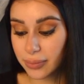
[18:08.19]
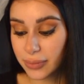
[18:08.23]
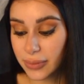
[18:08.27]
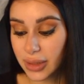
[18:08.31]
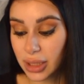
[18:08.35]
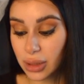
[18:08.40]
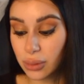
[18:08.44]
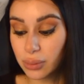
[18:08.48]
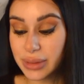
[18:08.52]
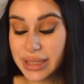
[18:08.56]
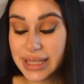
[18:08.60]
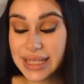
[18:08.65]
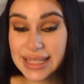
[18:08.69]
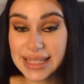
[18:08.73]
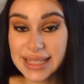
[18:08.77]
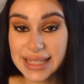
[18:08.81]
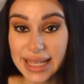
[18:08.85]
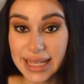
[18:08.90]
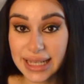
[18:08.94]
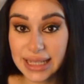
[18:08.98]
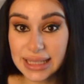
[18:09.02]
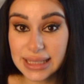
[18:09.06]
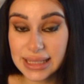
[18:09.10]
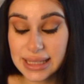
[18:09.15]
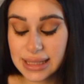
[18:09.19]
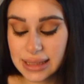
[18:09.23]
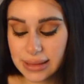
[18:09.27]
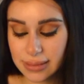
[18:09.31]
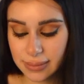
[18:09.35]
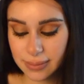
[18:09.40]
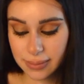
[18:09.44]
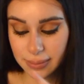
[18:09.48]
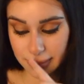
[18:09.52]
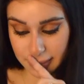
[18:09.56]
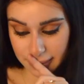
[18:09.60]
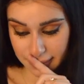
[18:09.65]
in week 6,
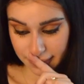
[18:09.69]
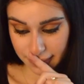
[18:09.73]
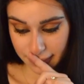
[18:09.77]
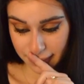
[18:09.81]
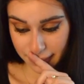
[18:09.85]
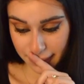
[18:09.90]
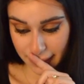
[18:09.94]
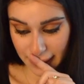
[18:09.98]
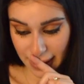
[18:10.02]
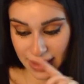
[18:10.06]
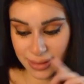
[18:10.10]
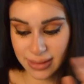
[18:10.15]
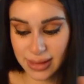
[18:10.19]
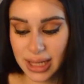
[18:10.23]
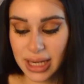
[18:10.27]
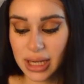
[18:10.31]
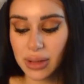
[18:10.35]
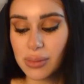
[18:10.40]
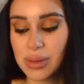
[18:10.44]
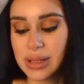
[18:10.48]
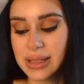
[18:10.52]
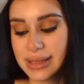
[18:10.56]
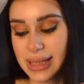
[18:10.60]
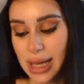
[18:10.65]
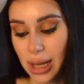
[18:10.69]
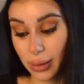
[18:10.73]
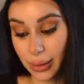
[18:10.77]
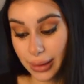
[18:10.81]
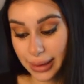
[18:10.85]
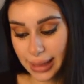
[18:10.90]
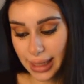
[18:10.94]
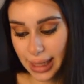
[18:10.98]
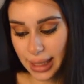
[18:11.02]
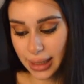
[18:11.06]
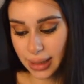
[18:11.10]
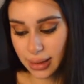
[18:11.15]
and then it went down
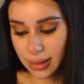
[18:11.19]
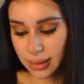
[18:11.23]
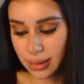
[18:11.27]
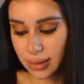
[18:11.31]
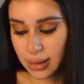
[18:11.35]
again.